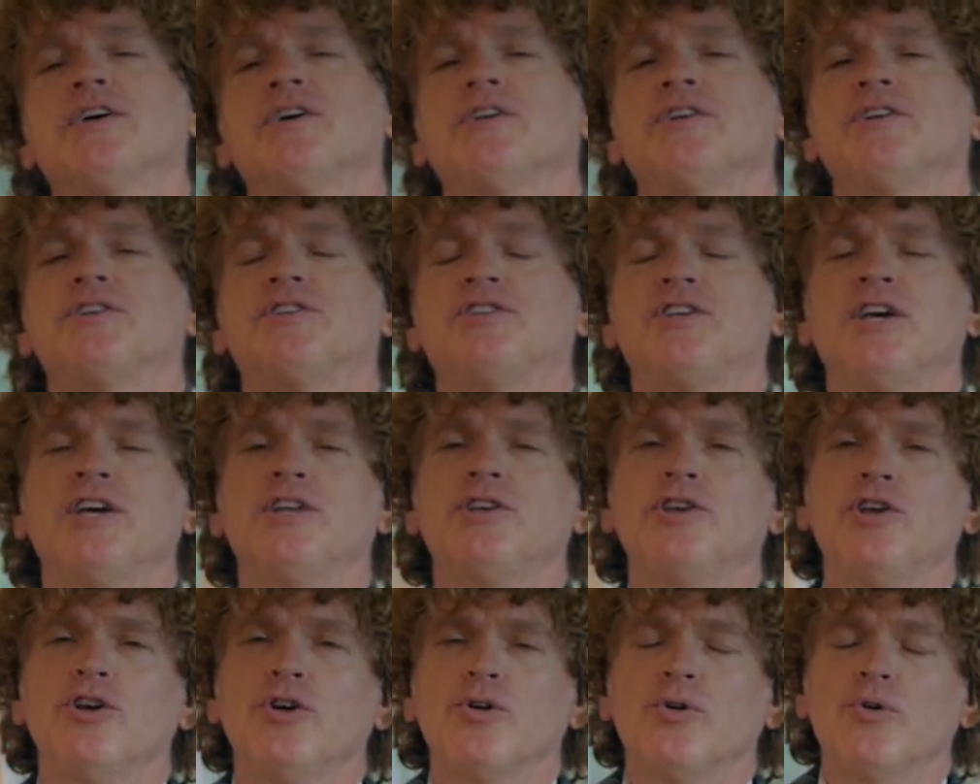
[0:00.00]

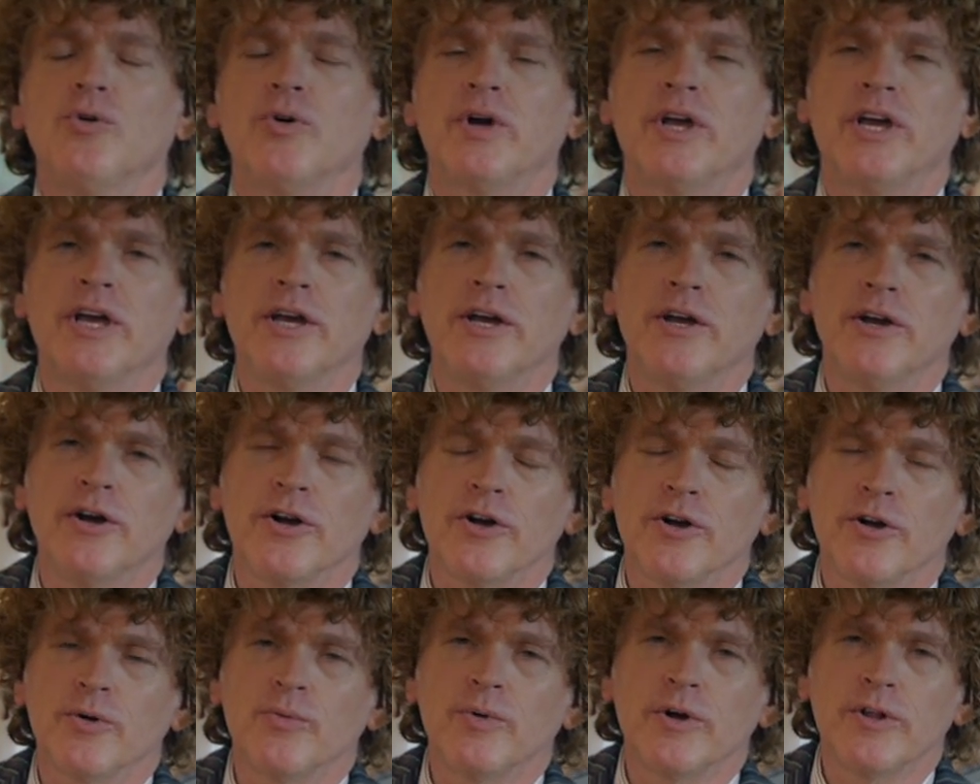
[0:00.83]
continue
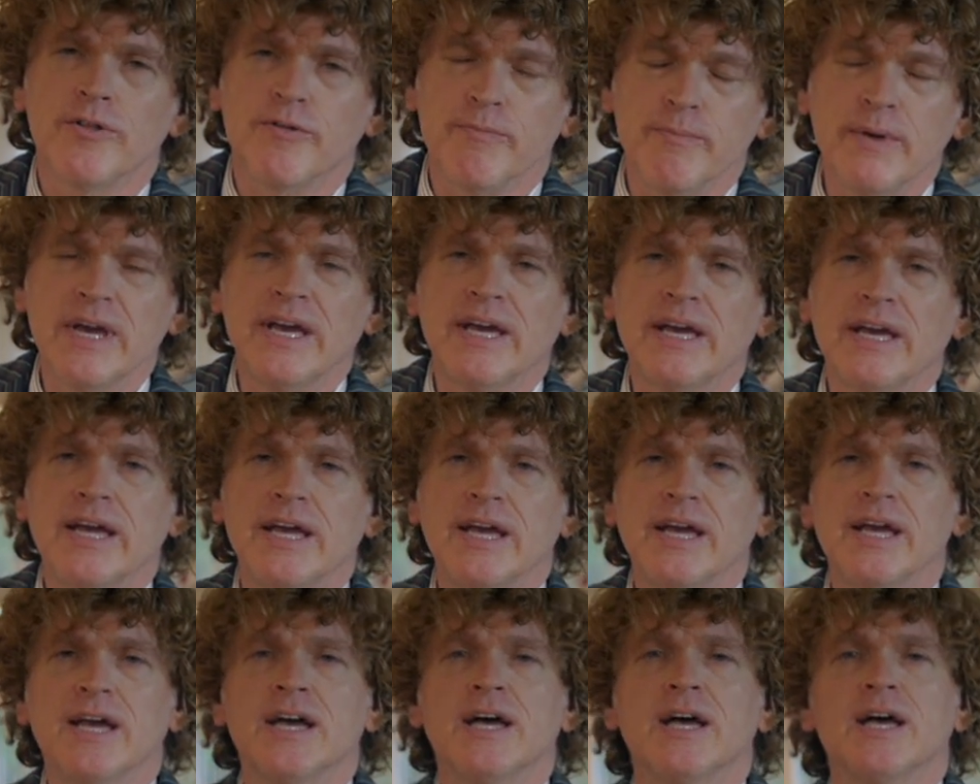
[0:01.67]
here with
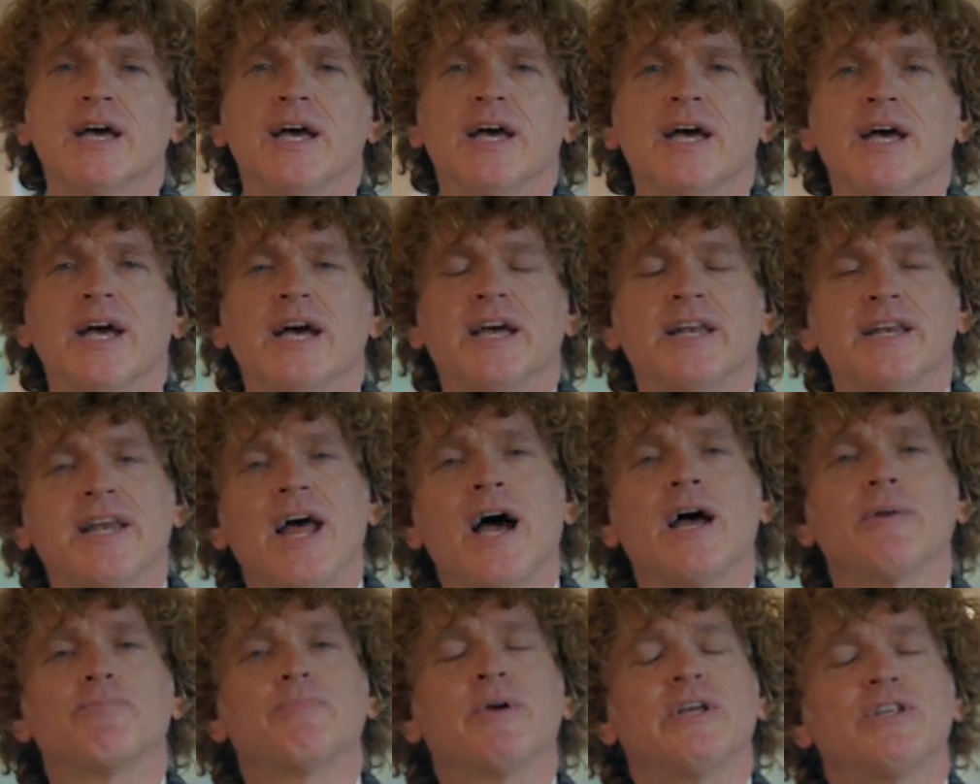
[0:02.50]
me and
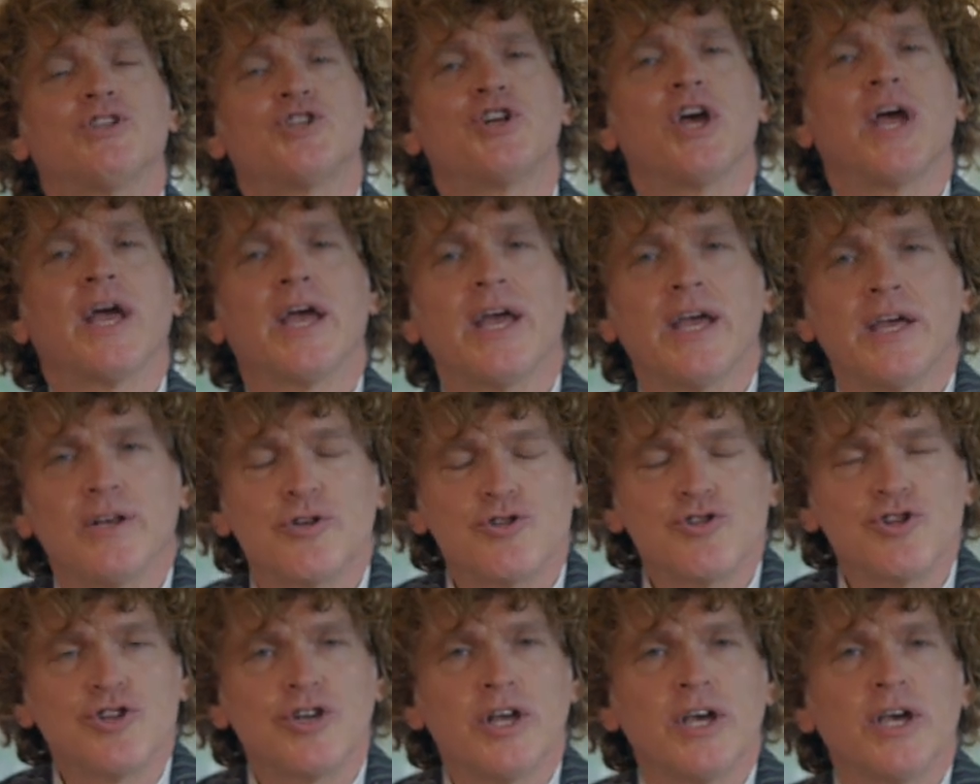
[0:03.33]
not be
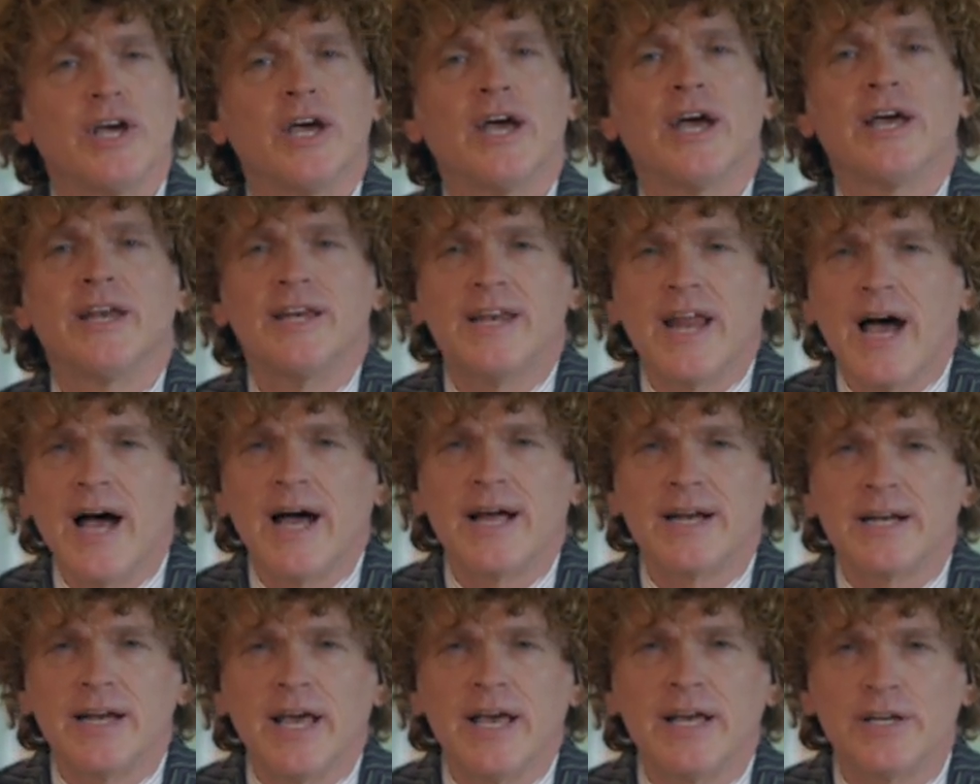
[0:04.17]
changed and
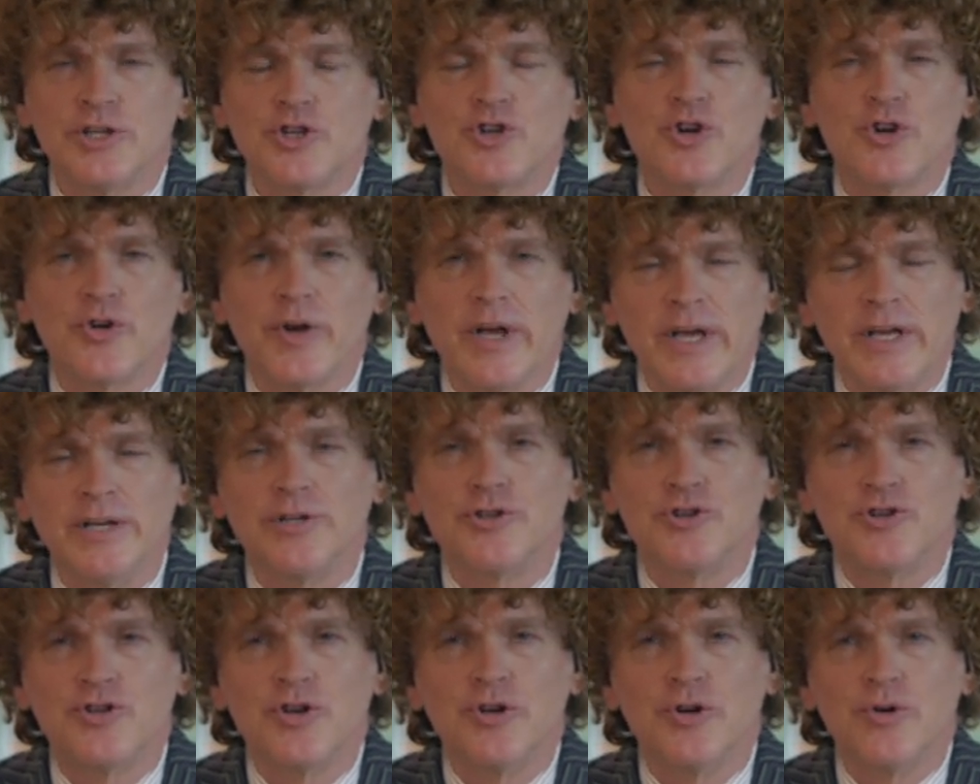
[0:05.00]
not enter
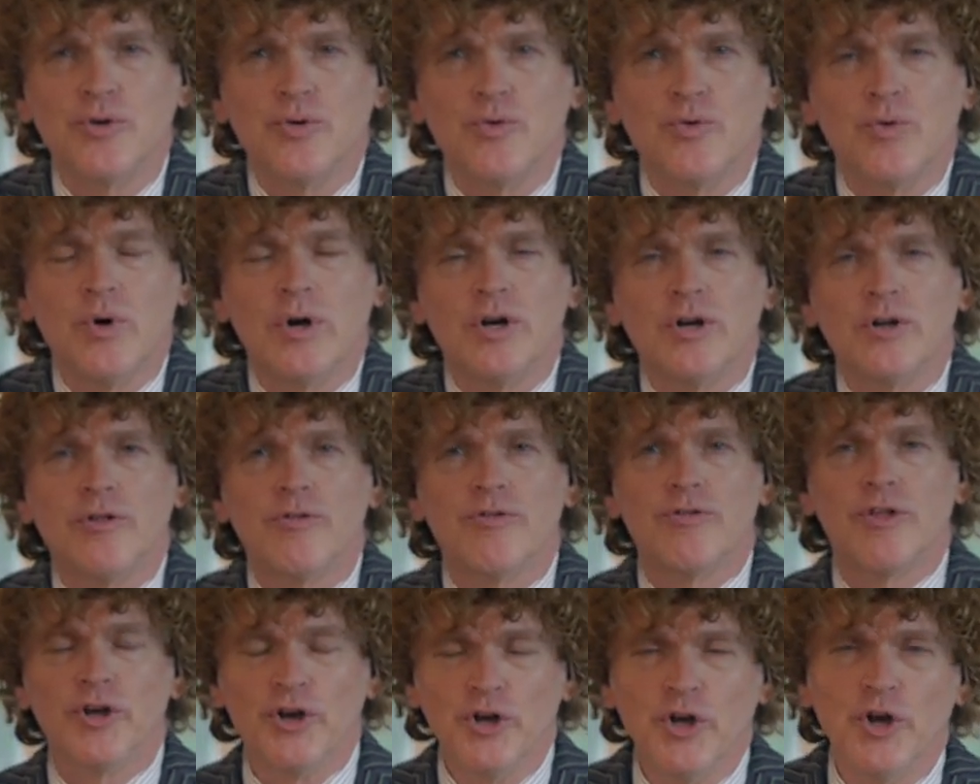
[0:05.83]
into
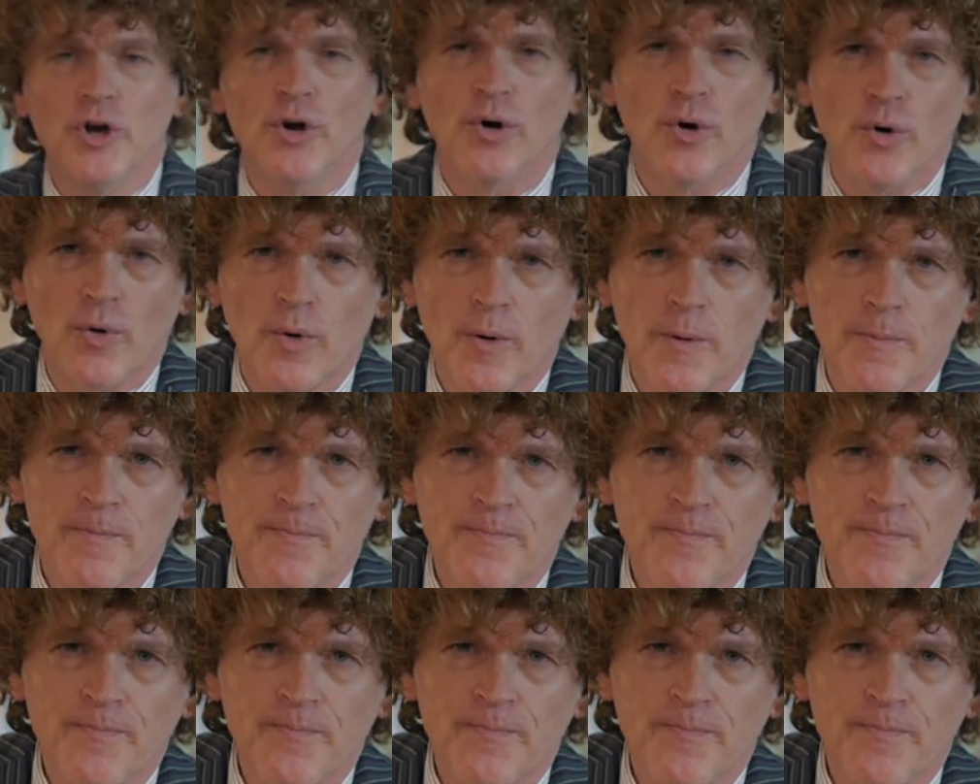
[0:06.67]
the new